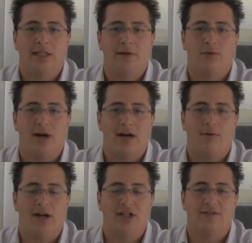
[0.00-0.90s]
Silver had a
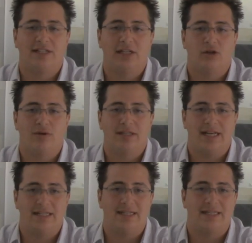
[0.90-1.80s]
range of 63
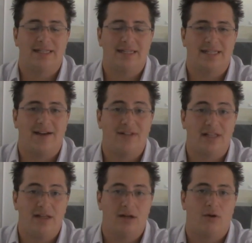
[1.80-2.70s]
cents at
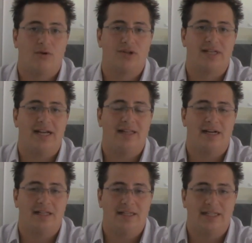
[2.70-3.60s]

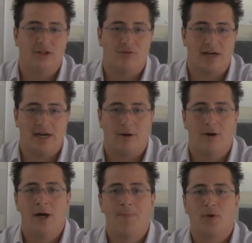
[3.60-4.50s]
$17.19 right now.